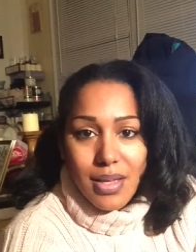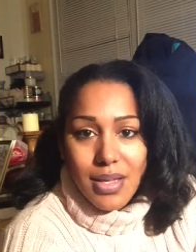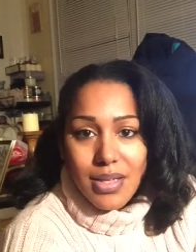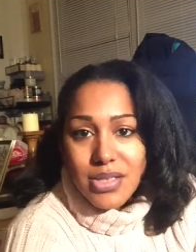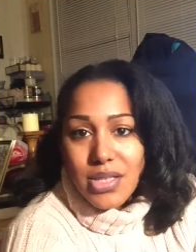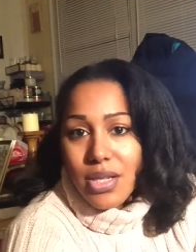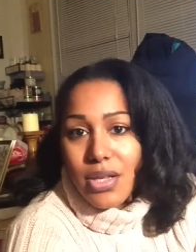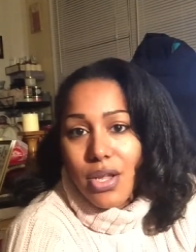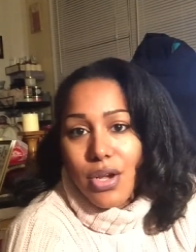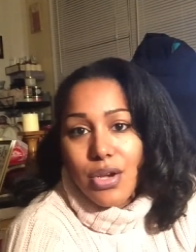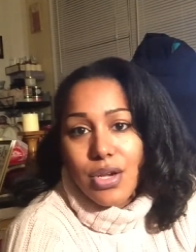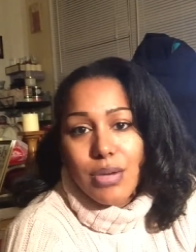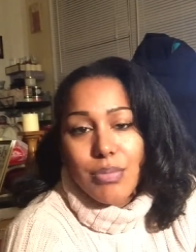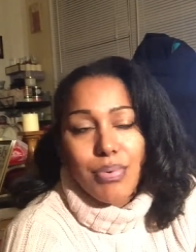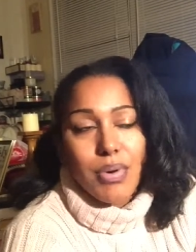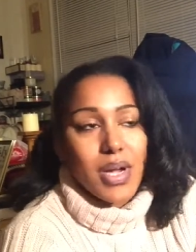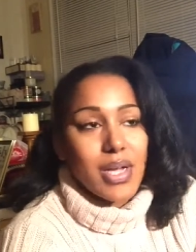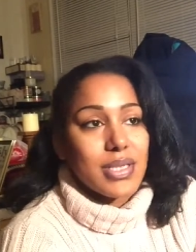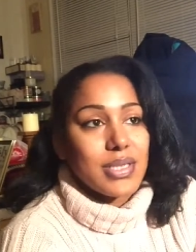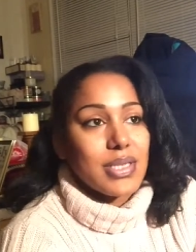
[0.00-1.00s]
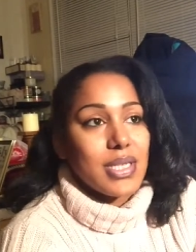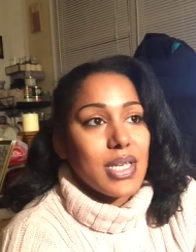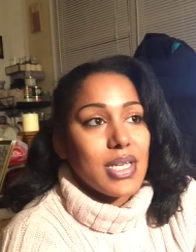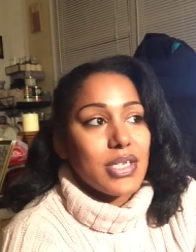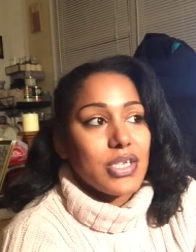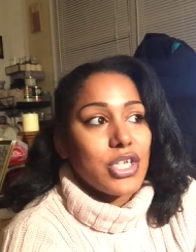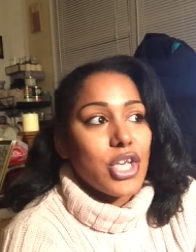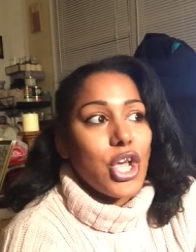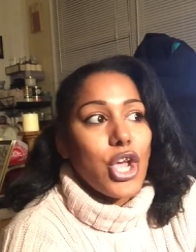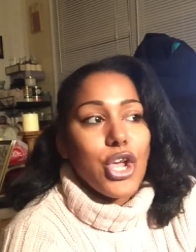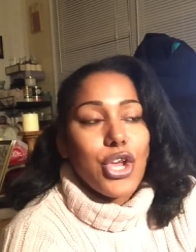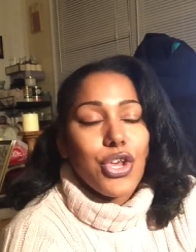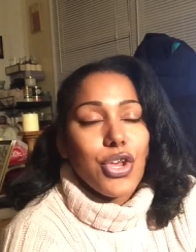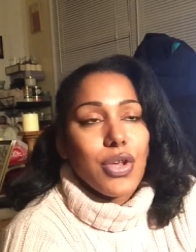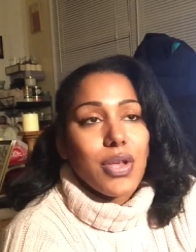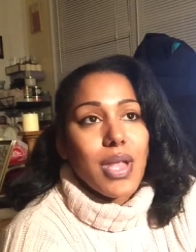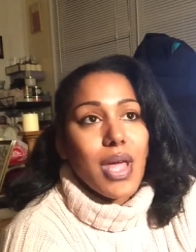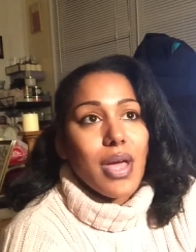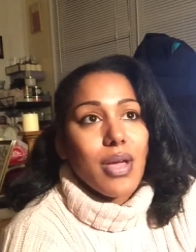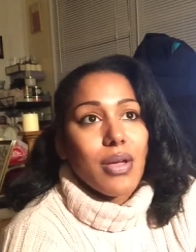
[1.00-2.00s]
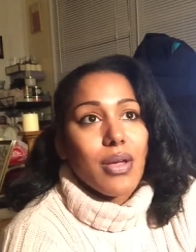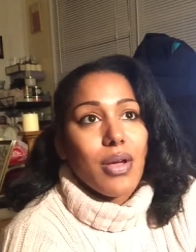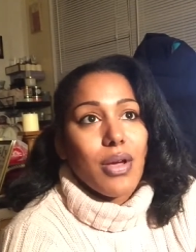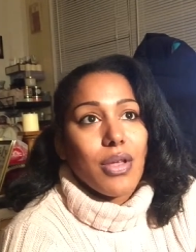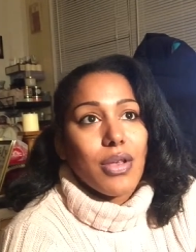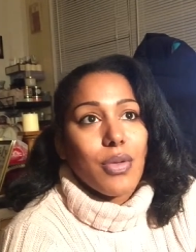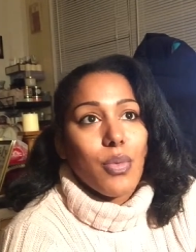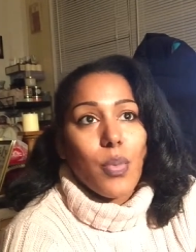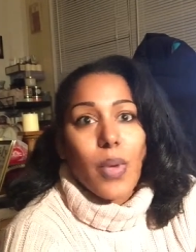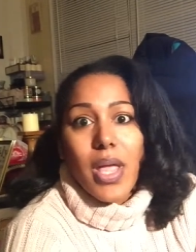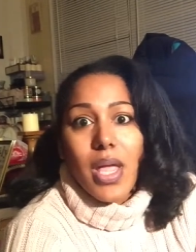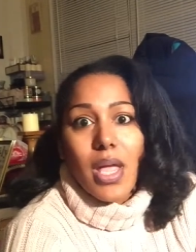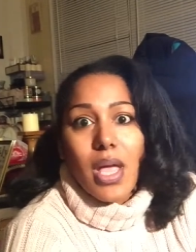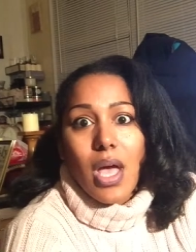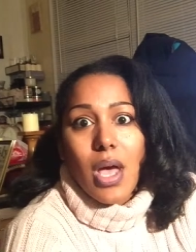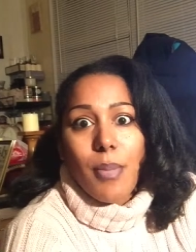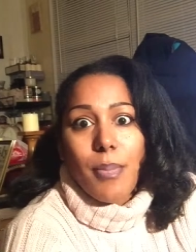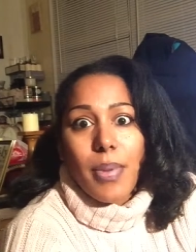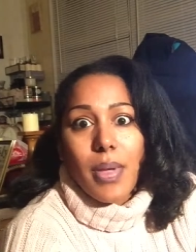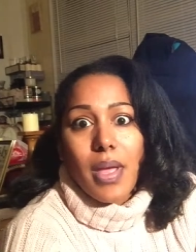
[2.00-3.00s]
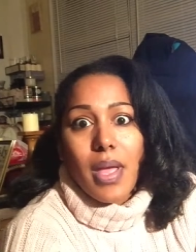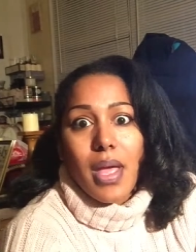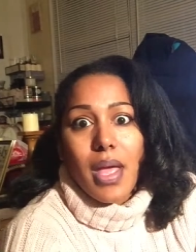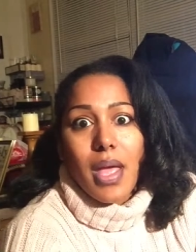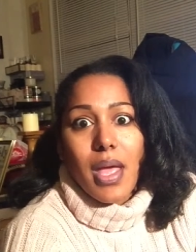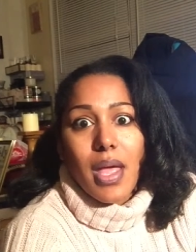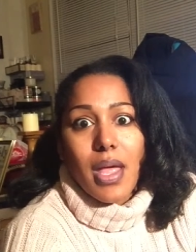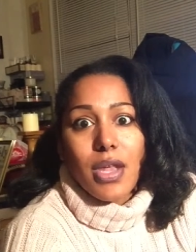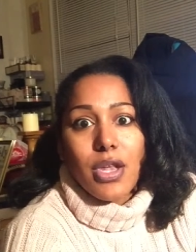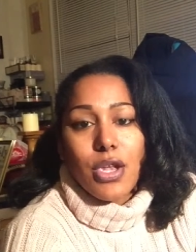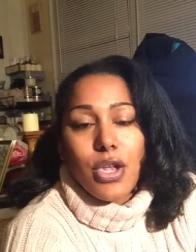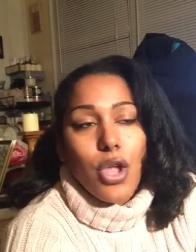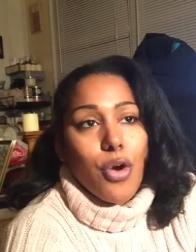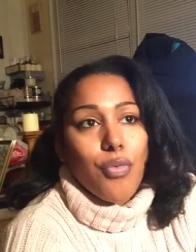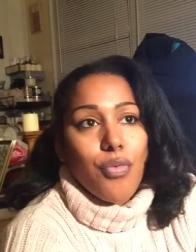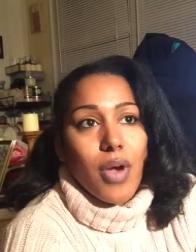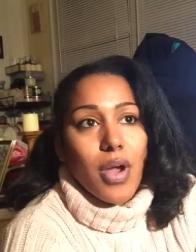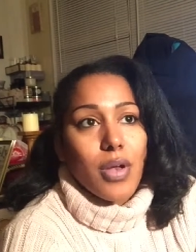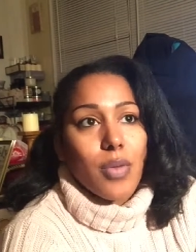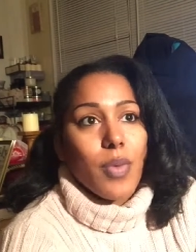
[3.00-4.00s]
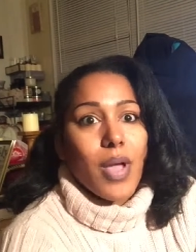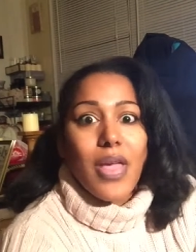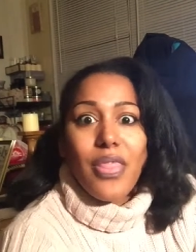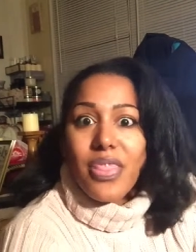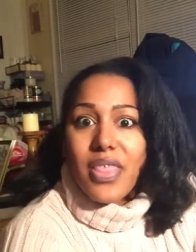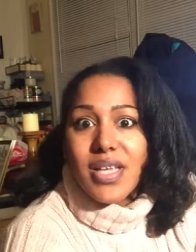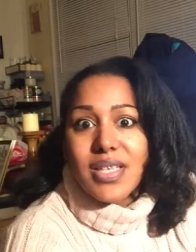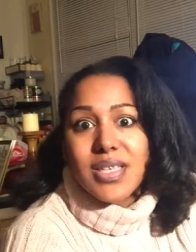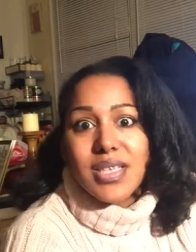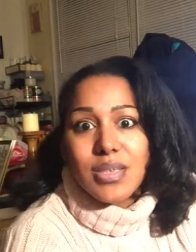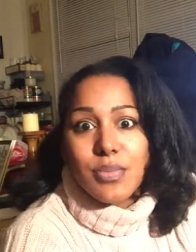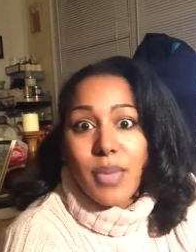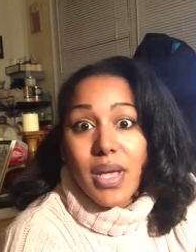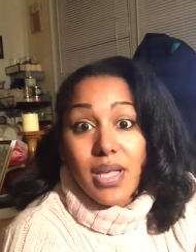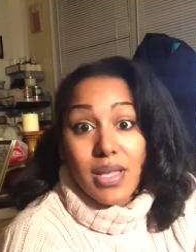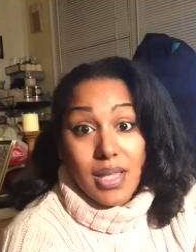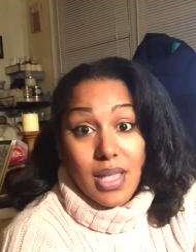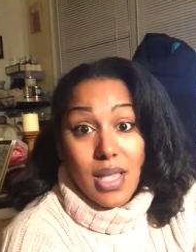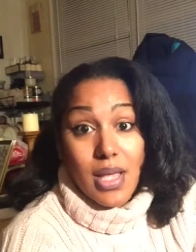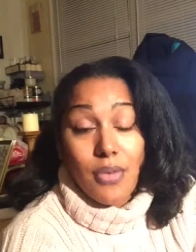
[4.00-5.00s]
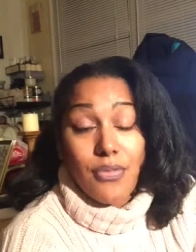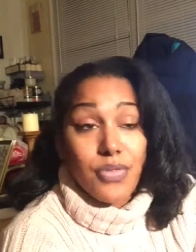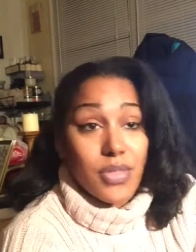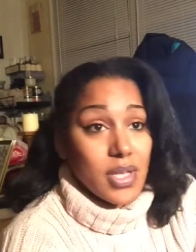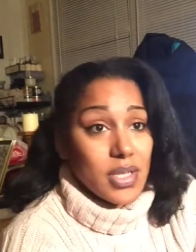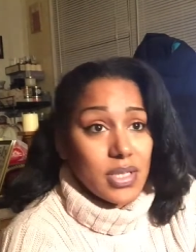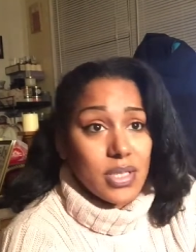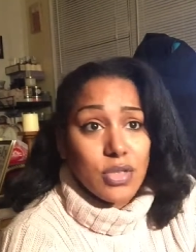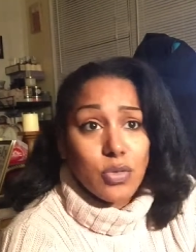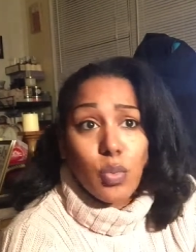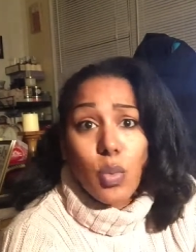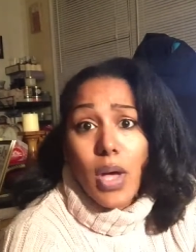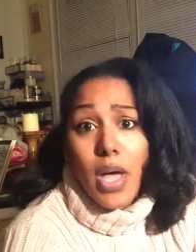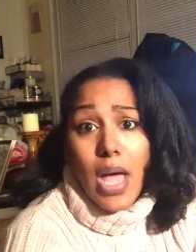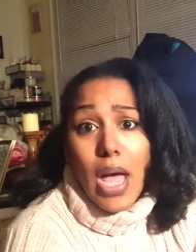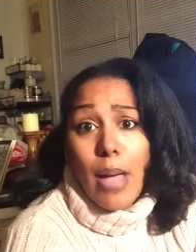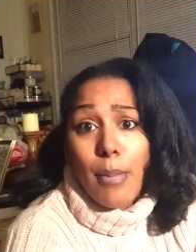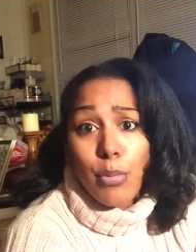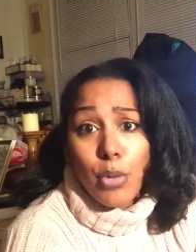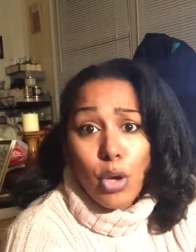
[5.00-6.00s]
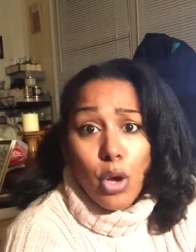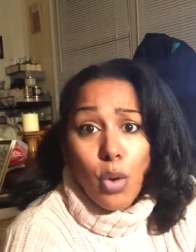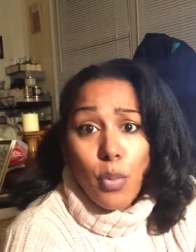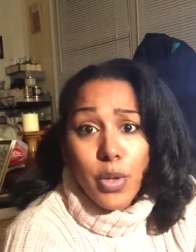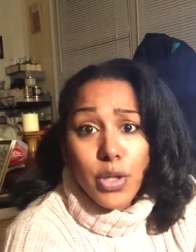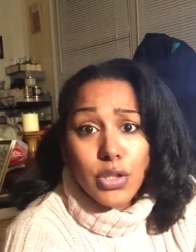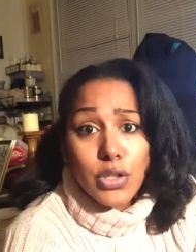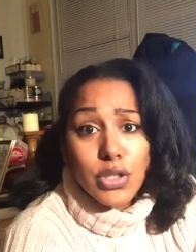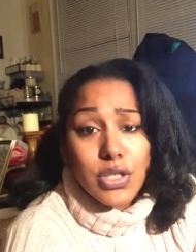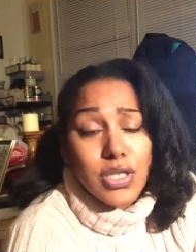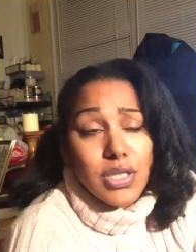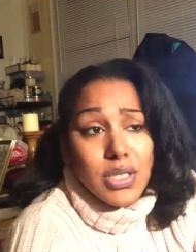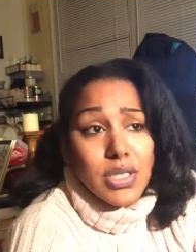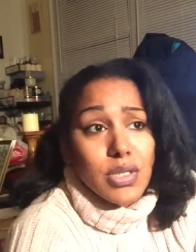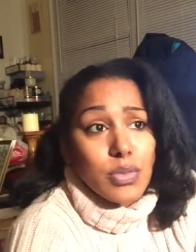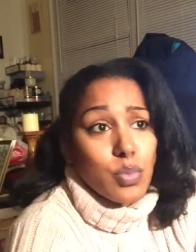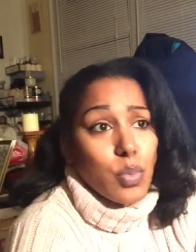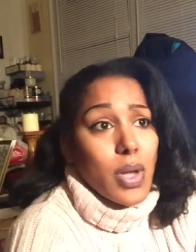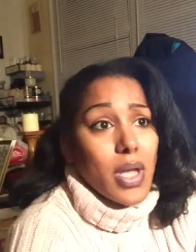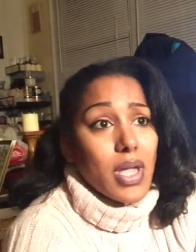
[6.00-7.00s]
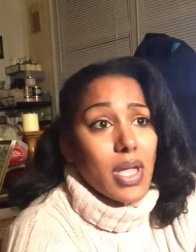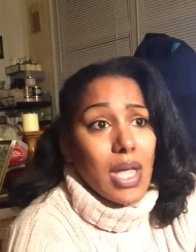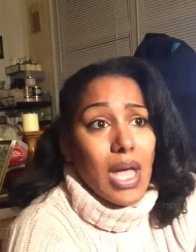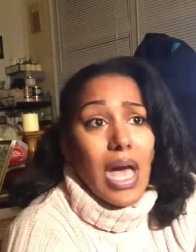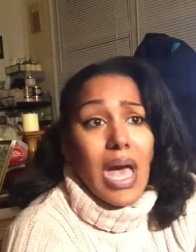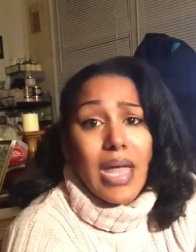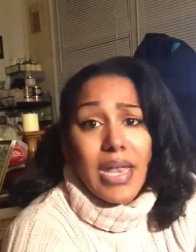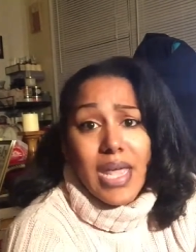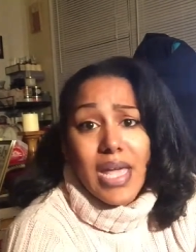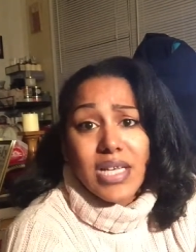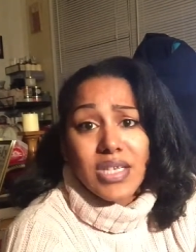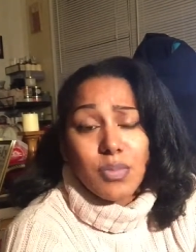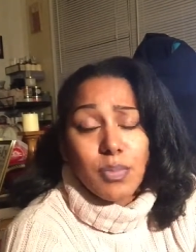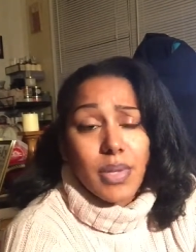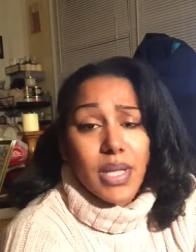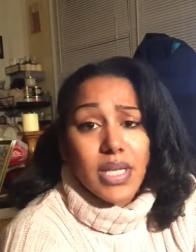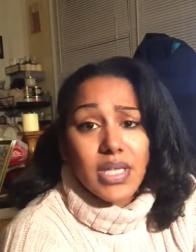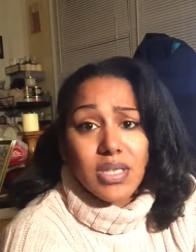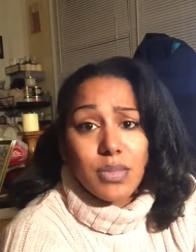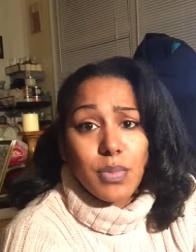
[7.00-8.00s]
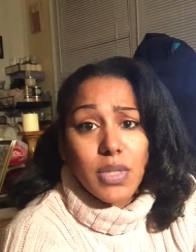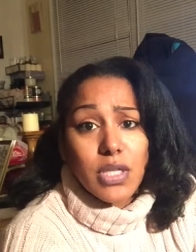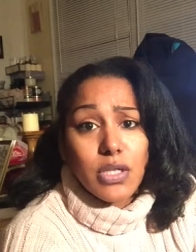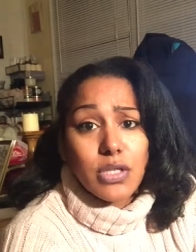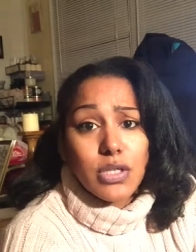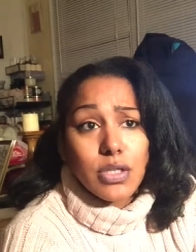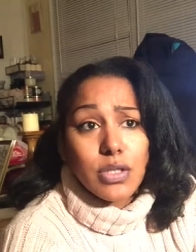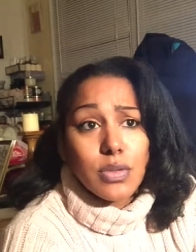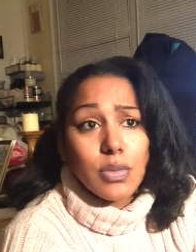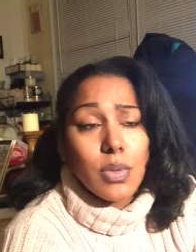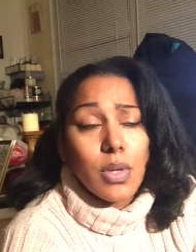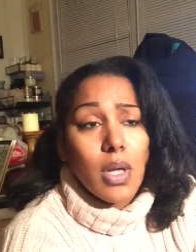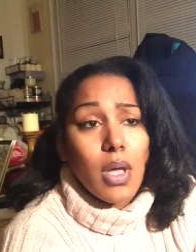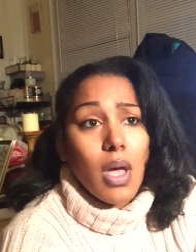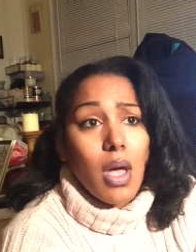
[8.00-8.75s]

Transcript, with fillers: It's a learning process. You're not going to wake up and know right away, this is my gift. This is what I'm going, this is what God has blessed me to do.